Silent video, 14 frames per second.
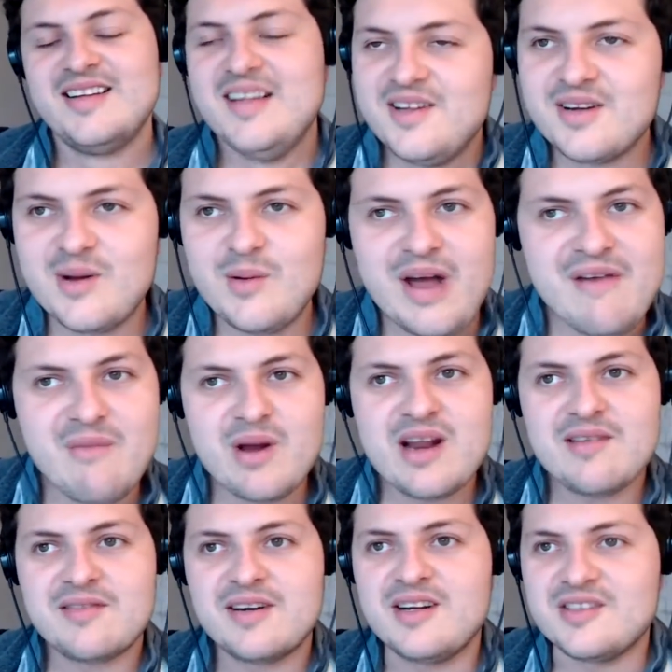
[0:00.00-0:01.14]
you're gonna have
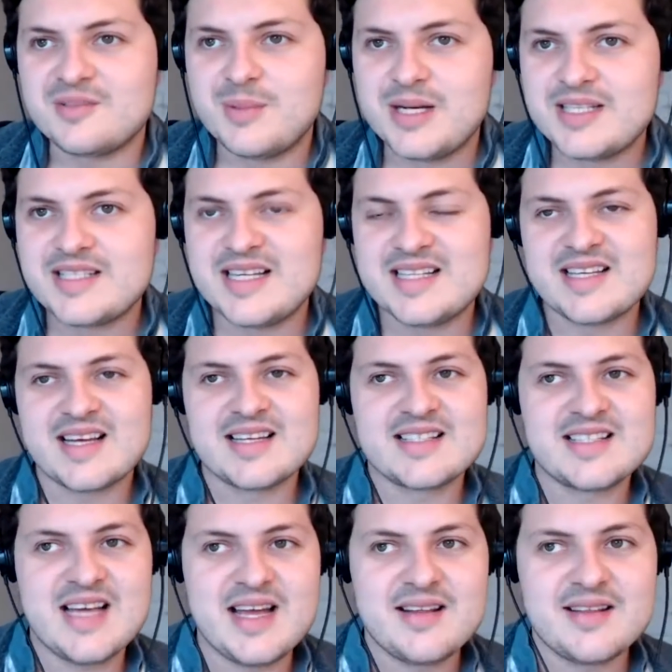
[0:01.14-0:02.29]
whatever else, but it's like a
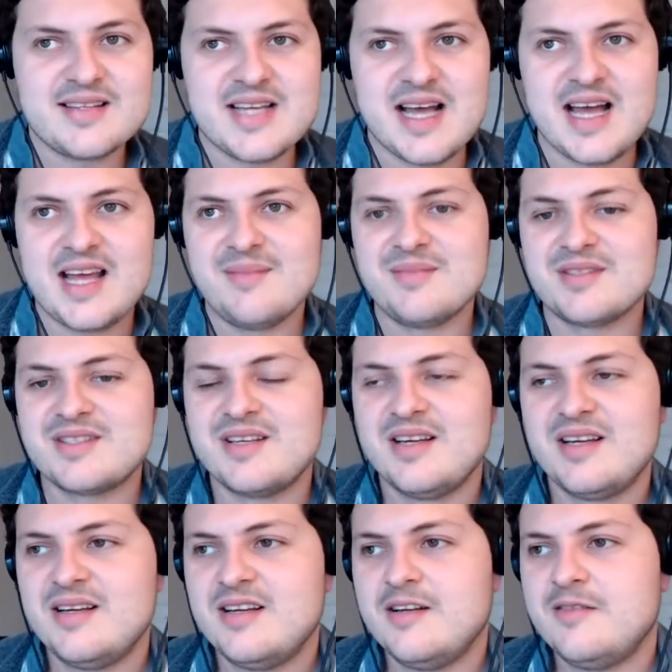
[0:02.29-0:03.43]
sign of the times,
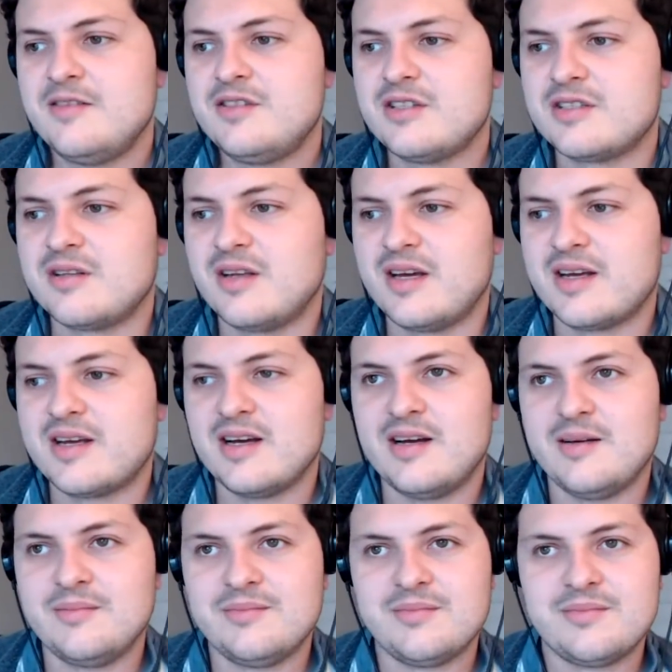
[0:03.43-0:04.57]
just like
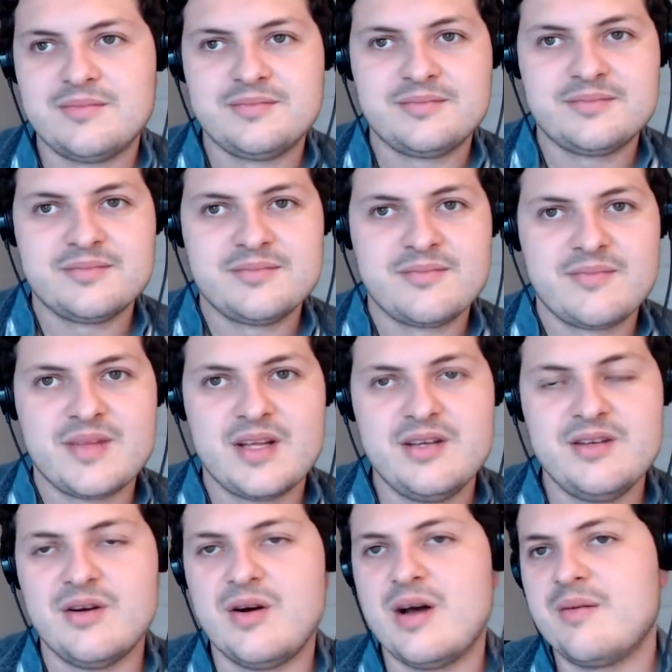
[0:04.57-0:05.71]
you
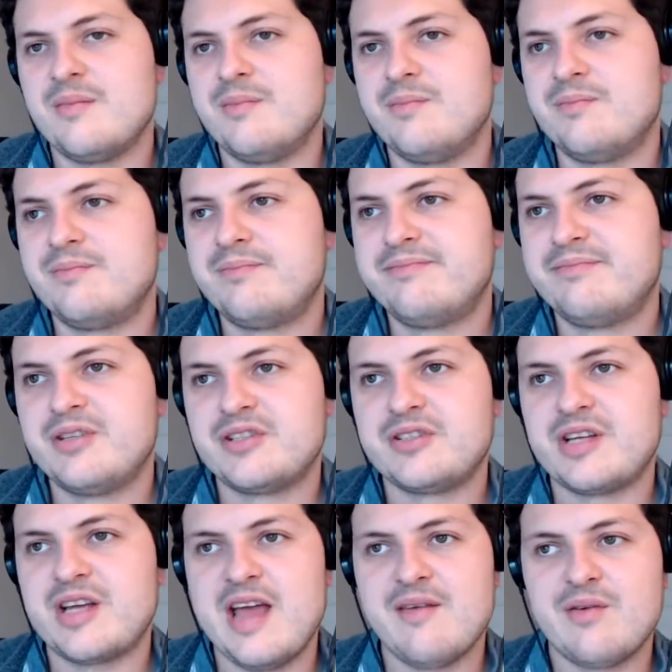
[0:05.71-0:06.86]
know, just
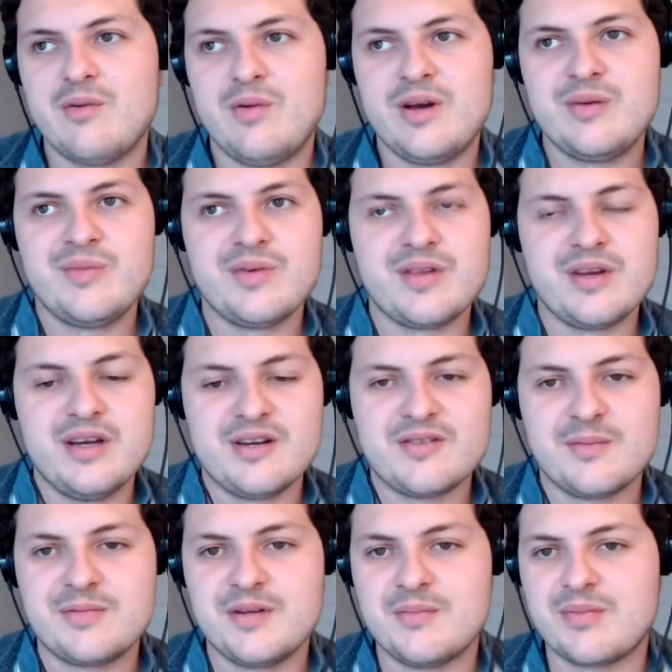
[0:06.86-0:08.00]
like everyone with an
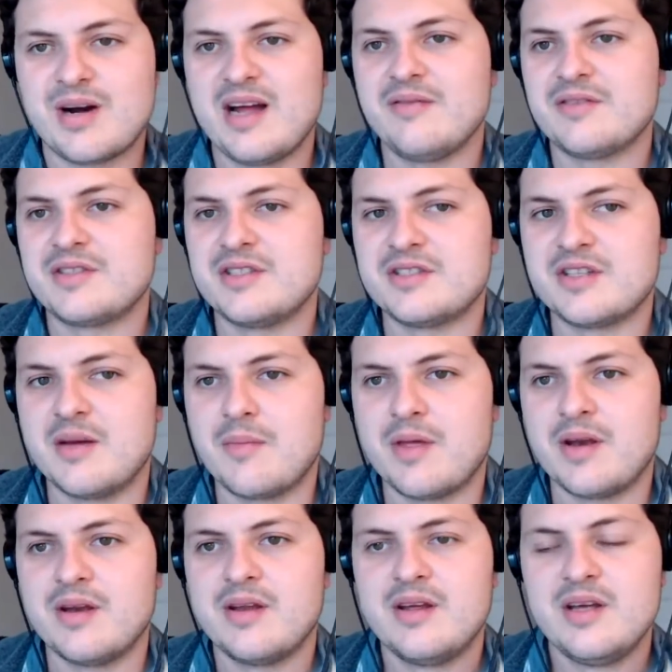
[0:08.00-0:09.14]
encrypted privacy
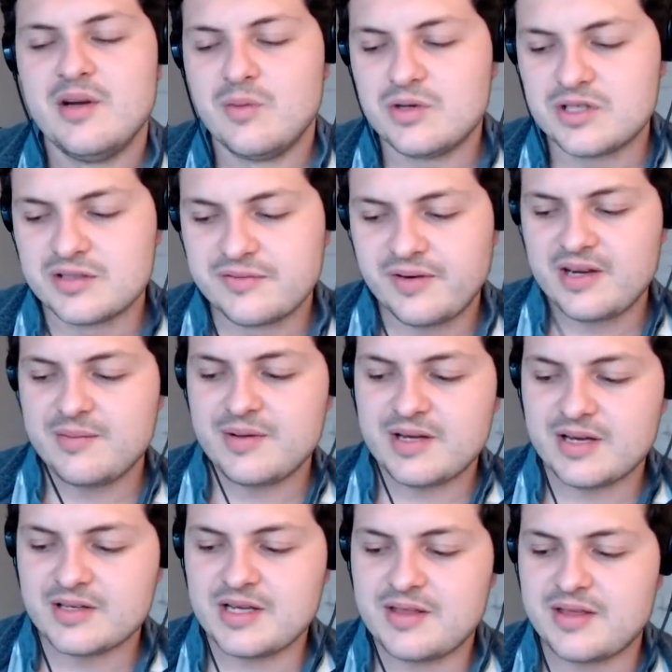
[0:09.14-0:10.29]
something, which is funny
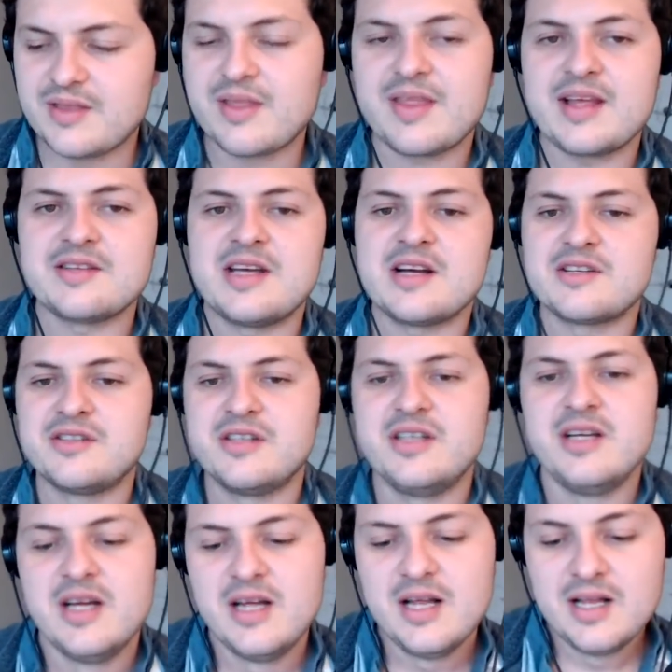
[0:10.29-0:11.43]
because I think that that's
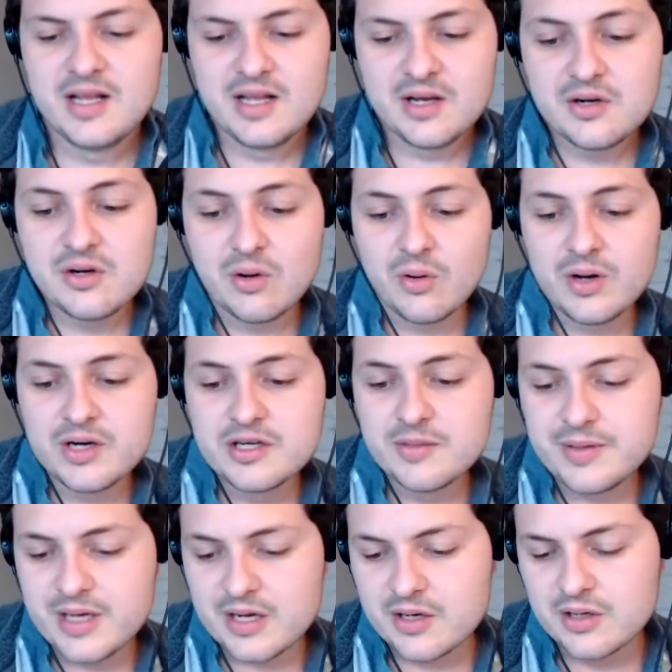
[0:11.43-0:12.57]
actually going to
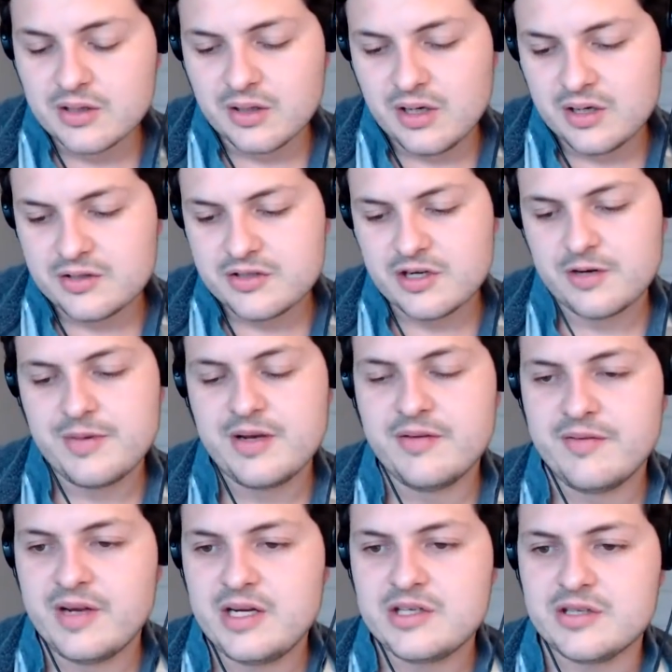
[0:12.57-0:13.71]
be a good long-term
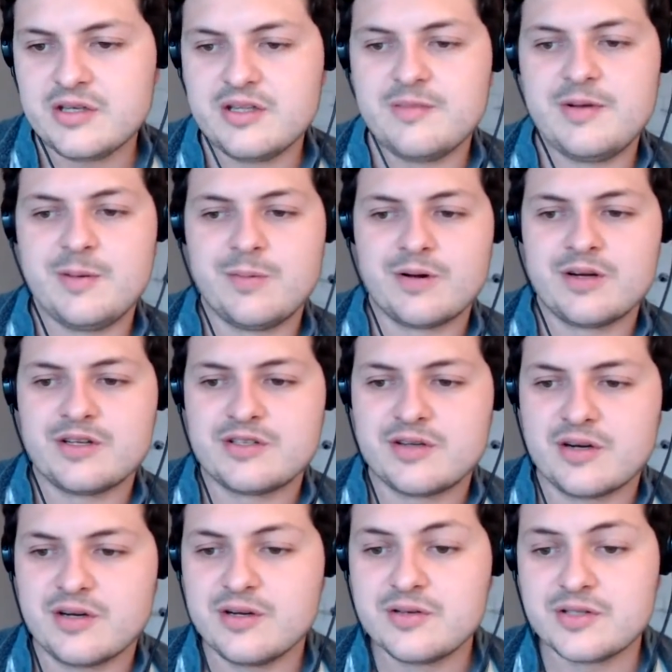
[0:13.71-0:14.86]
innovation that people are going to
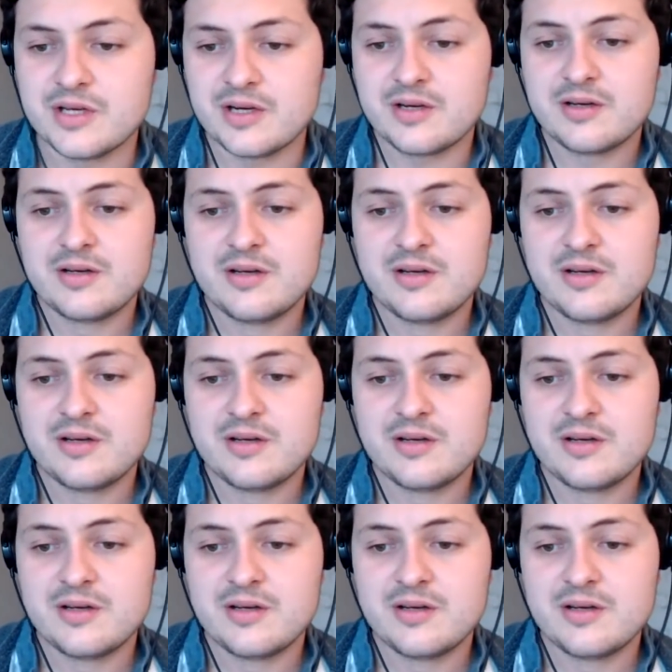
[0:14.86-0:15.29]
start using.